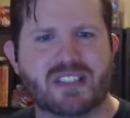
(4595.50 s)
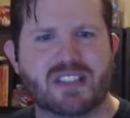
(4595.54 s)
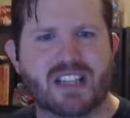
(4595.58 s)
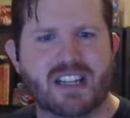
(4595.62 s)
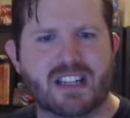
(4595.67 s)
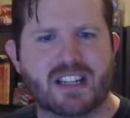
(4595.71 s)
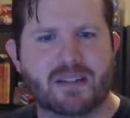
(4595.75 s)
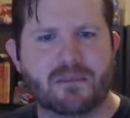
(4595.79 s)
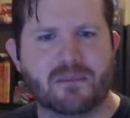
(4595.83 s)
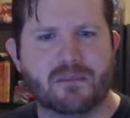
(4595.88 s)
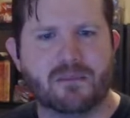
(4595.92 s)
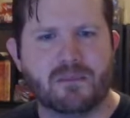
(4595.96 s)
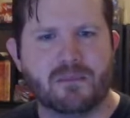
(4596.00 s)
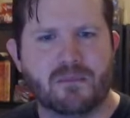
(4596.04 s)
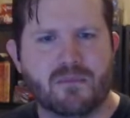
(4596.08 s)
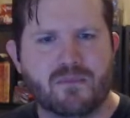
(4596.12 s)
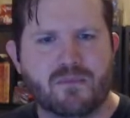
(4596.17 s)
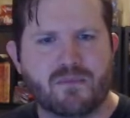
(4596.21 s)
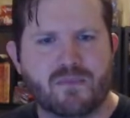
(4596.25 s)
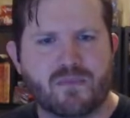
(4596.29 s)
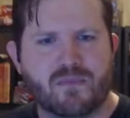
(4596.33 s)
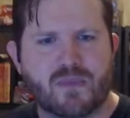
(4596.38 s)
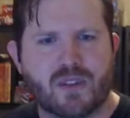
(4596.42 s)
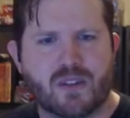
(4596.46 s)
it.
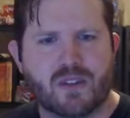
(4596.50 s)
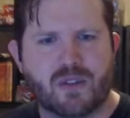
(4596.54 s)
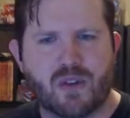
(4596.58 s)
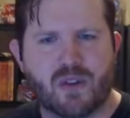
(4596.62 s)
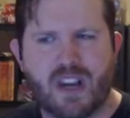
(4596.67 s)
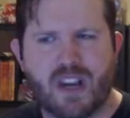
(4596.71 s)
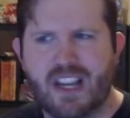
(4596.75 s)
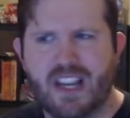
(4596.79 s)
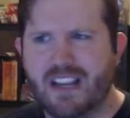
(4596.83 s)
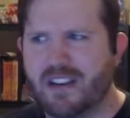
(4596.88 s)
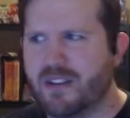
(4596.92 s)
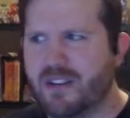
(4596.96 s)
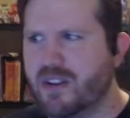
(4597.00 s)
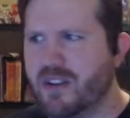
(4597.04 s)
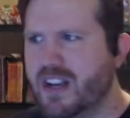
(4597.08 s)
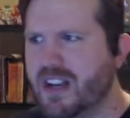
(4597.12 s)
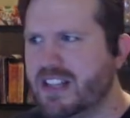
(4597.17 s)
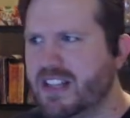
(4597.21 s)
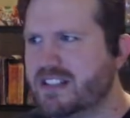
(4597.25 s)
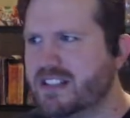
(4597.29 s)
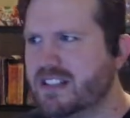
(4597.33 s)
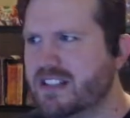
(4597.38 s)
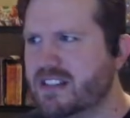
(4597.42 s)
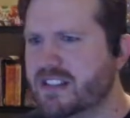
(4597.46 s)

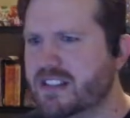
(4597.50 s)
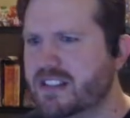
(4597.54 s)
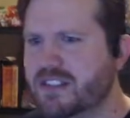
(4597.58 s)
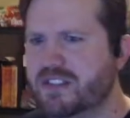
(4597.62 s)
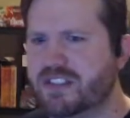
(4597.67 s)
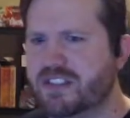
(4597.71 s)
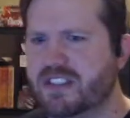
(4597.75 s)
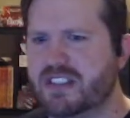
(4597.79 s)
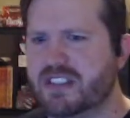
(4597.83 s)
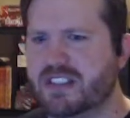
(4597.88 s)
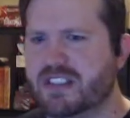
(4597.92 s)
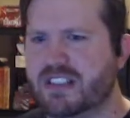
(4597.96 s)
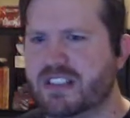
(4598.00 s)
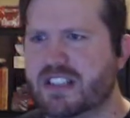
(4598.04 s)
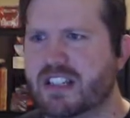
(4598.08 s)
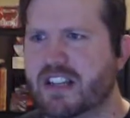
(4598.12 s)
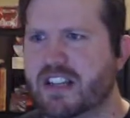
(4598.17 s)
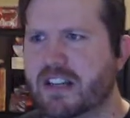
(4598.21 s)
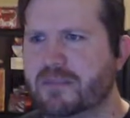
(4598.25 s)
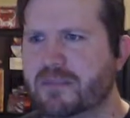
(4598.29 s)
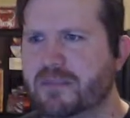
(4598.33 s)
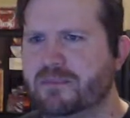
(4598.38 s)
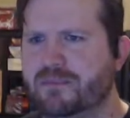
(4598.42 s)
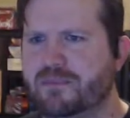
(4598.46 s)
Great solutions
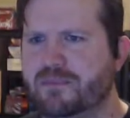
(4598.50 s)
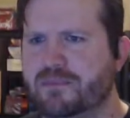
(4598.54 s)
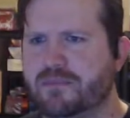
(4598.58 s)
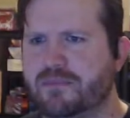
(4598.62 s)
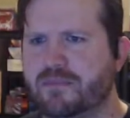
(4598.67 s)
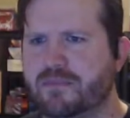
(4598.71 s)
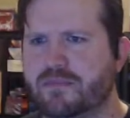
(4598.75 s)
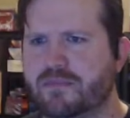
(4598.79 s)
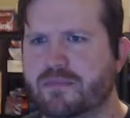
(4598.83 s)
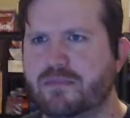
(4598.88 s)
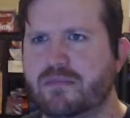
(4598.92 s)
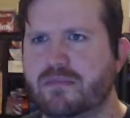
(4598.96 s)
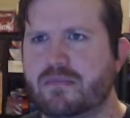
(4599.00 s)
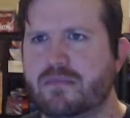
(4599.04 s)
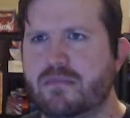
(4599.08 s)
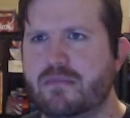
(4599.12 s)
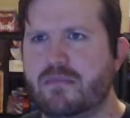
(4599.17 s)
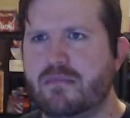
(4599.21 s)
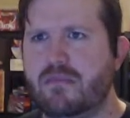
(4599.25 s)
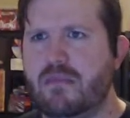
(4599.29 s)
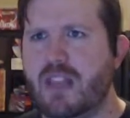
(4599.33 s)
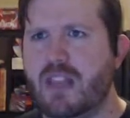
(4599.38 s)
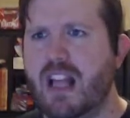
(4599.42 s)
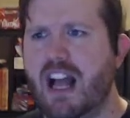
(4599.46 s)
here.
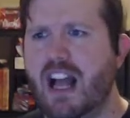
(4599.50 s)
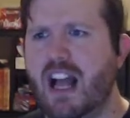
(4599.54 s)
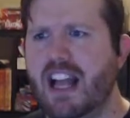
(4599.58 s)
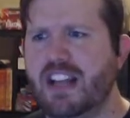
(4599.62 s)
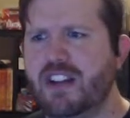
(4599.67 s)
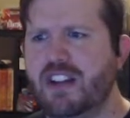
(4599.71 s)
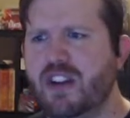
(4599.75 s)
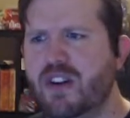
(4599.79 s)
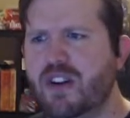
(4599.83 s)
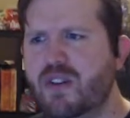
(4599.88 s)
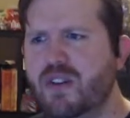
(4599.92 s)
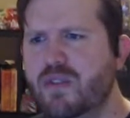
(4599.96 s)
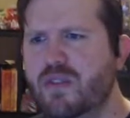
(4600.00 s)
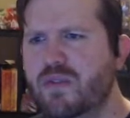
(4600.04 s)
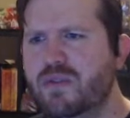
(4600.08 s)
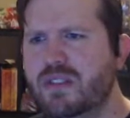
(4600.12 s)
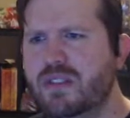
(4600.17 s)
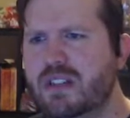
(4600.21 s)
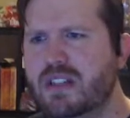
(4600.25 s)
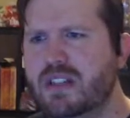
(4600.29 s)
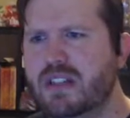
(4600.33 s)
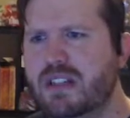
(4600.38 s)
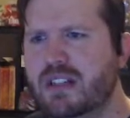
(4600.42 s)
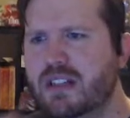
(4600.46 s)
I know
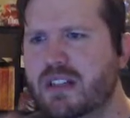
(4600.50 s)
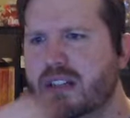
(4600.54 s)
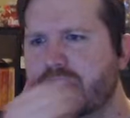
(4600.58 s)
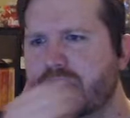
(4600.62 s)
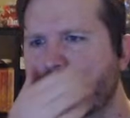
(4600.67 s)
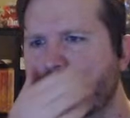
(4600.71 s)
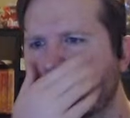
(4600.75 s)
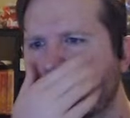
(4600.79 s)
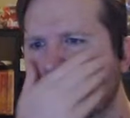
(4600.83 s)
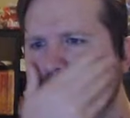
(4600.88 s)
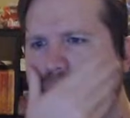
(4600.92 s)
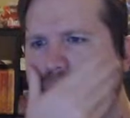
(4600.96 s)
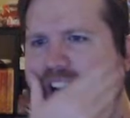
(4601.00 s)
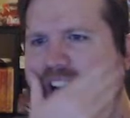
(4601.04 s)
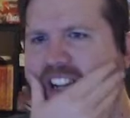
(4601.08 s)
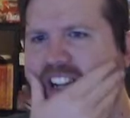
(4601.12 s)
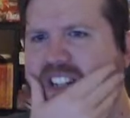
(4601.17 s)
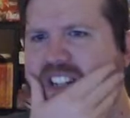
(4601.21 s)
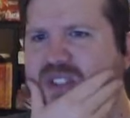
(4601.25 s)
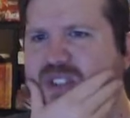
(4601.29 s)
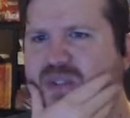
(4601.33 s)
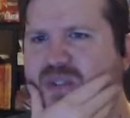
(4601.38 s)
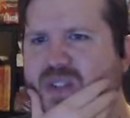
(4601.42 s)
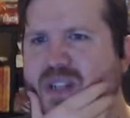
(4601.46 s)
my
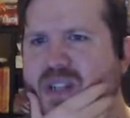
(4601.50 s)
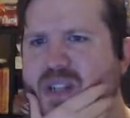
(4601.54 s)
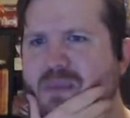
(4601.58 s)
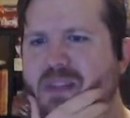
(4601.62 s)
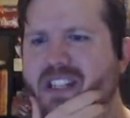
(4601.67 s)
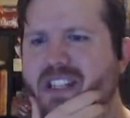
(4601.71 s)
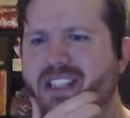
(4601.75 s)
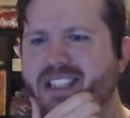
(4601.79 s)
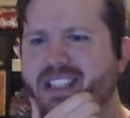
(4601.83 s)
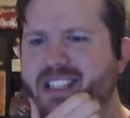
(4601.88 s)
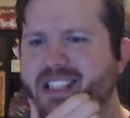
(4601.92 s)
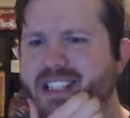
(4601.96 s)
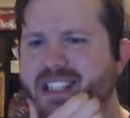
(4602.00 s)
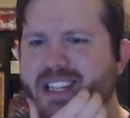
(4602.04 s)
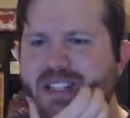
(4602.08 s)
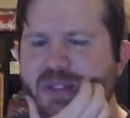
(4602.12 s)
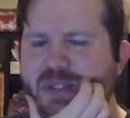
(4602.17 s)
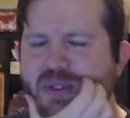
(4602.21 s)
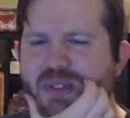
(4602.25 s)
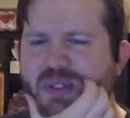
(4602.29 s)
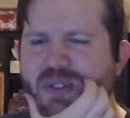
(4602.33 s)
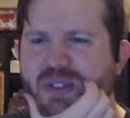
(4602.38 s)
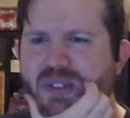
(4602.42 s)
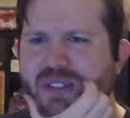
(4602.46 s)
streaming
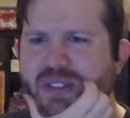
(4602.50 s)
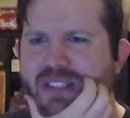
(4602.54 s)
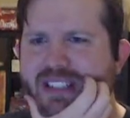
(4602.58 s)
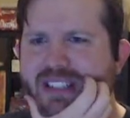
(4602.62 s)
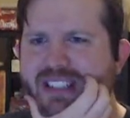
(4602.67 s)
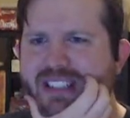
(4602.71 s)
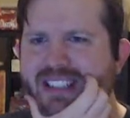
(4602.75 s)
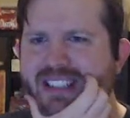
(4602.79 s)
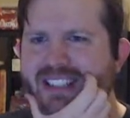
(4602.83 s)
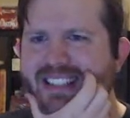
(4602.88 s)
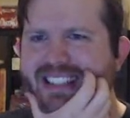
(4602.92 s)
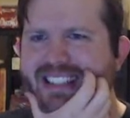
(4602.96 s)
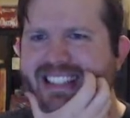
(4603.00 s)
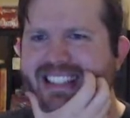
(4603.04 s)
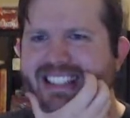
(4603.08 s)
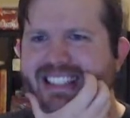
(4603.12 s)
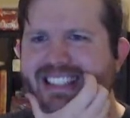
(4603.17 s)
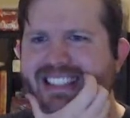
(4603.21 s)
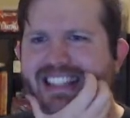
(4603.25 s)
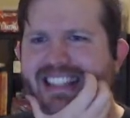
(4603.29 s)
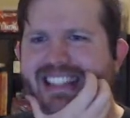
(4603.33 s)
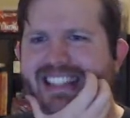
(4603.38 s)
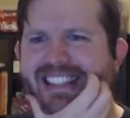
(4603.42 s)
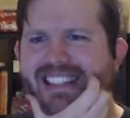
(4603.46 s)
schedule is
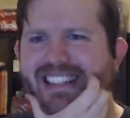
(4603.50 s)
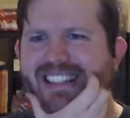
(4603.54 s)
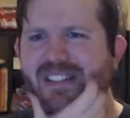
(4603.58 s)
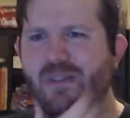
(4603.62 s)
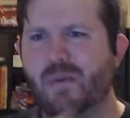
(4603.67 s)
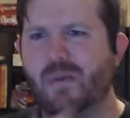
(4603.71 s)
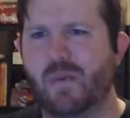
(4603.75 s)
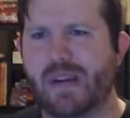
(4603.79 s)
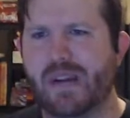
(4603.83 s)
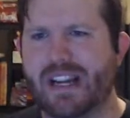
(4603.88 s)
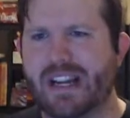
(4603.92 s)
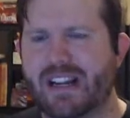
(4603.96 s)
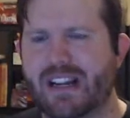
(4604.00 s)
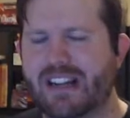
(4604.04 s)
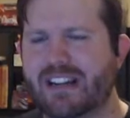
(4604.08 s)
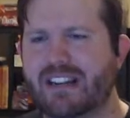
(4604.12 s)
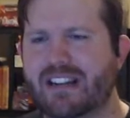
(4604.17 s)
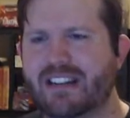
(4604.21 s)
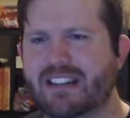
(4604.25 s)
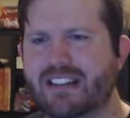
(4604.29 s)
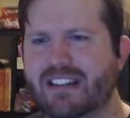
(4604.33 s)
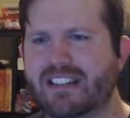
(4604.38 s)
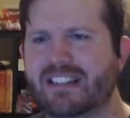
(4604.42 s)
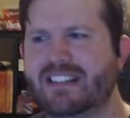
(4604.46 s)
a little
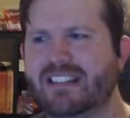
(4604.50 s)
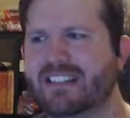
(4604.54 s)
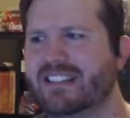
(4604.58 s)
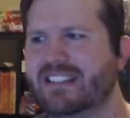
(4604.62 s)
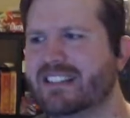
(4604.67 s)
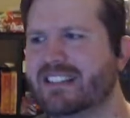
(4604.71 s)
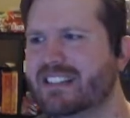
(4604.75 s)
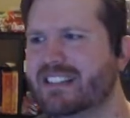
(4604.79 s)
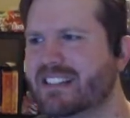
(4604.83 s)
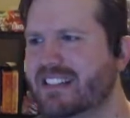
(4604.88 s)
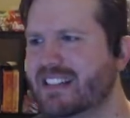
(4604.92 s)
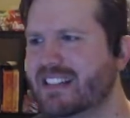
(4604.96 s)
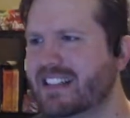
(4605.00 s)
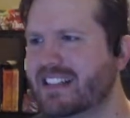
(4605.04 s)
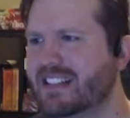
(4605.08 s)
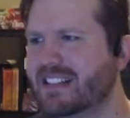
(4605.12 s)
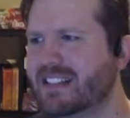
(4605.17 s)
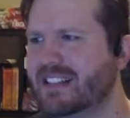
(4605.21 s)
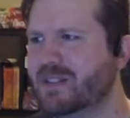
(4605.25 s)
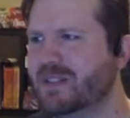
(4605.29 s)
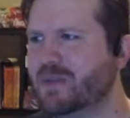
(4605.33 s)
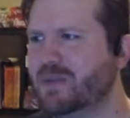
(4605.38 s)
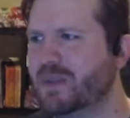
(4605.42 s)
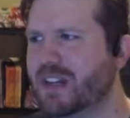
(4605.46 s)
weird.
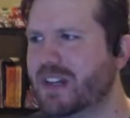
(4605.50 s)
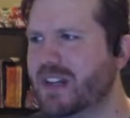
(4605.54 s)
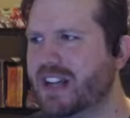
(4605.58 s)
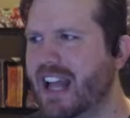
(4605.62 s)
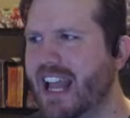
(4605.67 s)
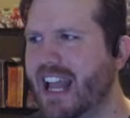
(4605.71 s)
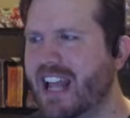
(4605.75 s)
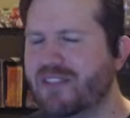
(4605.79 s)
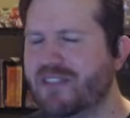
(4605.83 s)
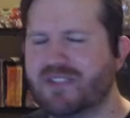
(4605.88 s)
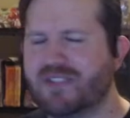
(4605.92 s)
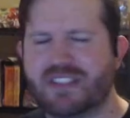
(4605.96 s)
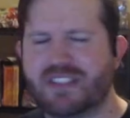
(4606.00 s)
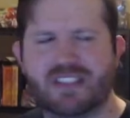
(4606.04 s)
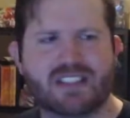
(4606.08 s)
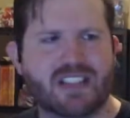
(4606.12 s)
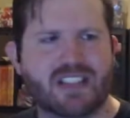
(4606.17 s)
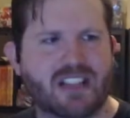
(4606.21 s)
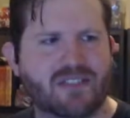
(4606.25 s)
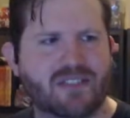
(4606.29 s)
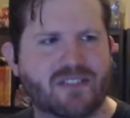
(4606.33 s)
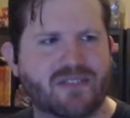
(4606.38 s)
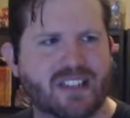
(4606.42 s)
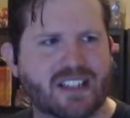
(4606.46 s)
I have
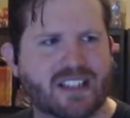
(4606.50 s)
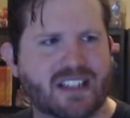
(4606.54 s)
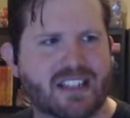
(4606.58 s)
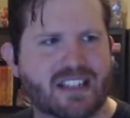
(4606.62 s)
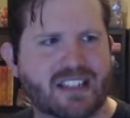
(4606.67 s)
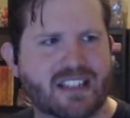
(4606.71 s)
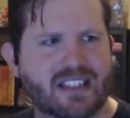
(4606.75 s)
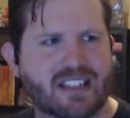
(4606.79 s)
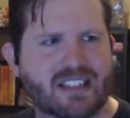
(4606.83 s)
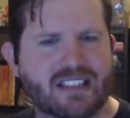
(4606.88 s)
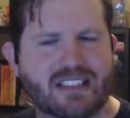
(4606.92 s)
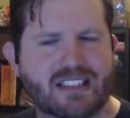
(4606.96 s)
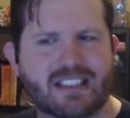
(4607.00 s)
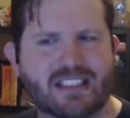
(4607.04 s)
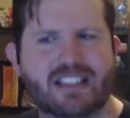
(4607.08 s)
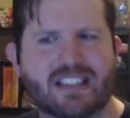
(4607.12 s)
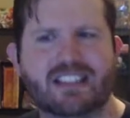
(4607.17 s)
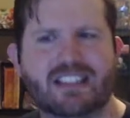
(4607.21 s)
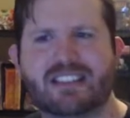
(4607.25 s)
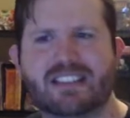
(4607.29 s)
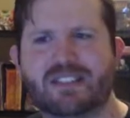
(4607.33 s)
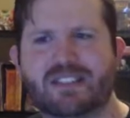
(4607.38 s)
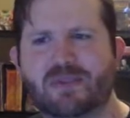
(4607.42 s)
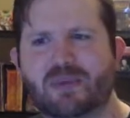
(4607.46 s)
stuff I gotta get
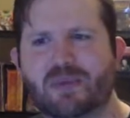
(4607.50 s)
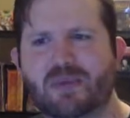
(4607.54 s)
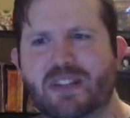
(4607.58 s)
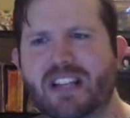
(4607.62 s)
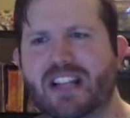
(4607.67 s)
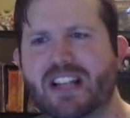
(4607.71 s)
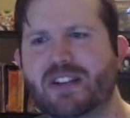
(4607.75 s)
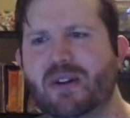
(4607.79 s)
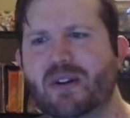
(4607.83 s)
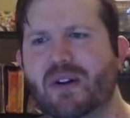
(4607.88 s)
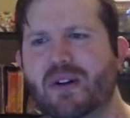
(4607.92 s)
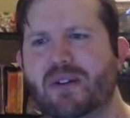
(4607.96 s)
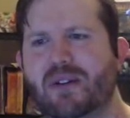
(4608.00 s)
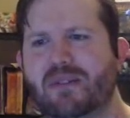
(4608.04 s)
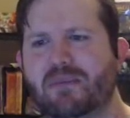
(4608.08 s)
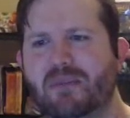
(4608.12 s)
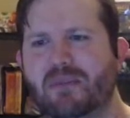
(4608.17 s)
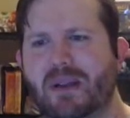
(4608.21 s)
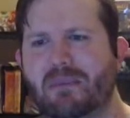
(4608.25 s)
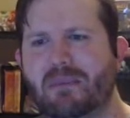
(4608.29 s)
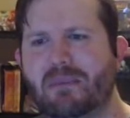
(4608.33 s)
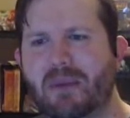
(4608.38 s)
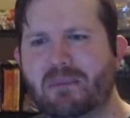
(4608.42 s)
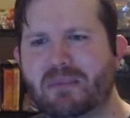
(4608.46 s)
done this week. I know
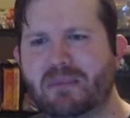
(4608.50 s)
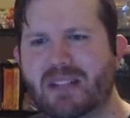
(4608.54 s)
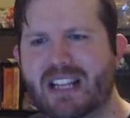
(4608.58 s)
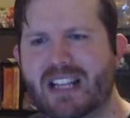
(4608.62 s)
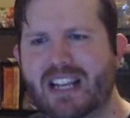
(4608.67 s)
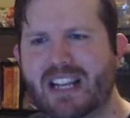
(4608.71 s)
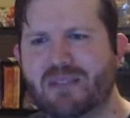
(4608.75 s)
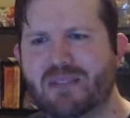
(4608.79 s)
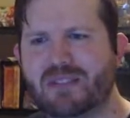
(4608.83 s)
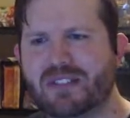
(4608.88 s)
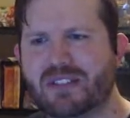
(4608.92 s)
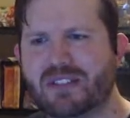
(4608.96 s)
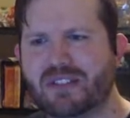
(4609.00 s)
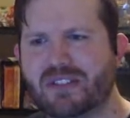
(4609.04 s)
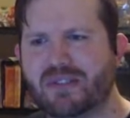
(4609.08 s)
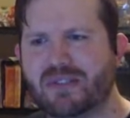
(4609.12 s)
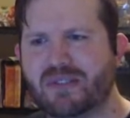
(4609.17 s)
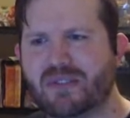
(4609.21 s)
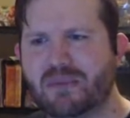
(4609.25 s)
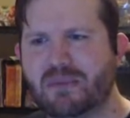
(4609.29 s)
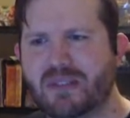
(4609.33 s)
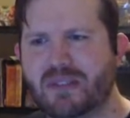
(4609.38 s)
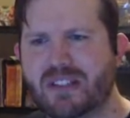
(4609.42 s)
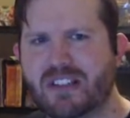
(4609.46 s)
my plan was to
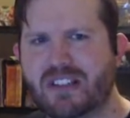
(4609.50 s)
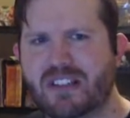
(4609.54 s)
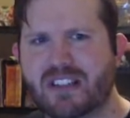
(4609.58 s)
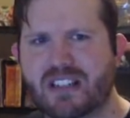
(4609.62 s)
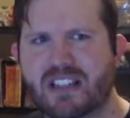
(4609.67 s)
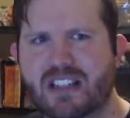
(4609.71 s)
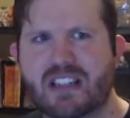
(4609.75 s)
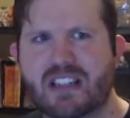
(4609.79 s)
stream longer.